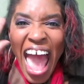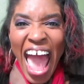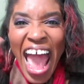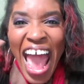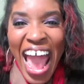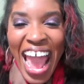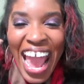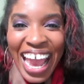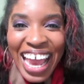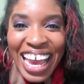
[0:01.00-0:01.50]

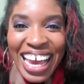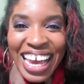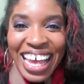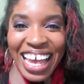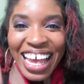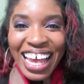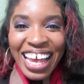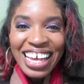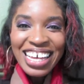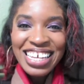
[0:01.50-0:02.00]
Hey
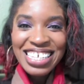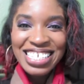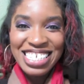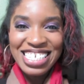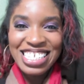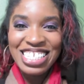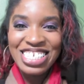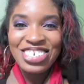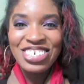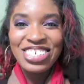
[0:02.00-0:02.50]
guys,
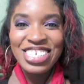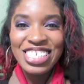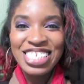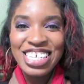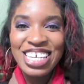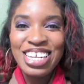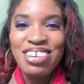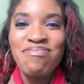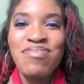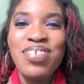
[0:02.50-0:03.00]
it's
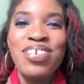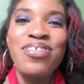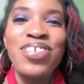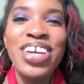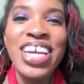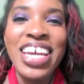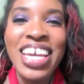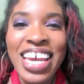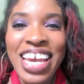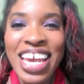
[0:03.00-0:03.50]
Christina Marie